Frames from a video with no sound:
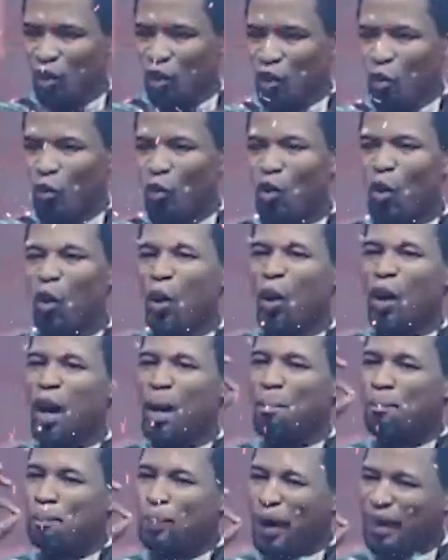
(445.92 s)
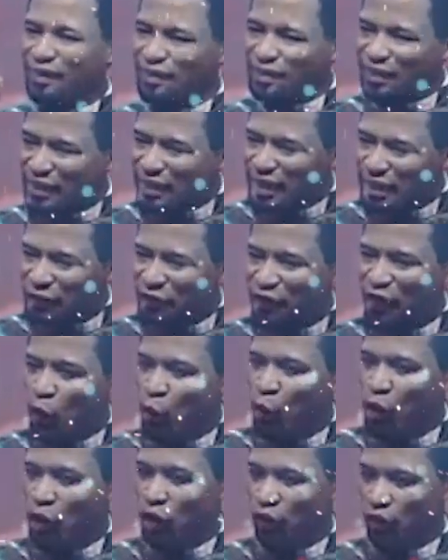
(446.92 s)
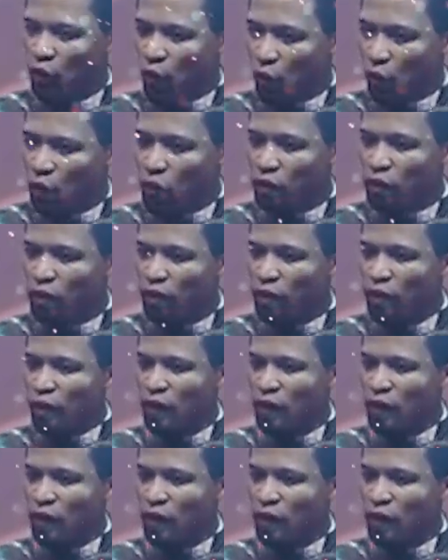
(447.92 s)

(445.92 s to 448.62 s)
You will no longer perceive the will of God.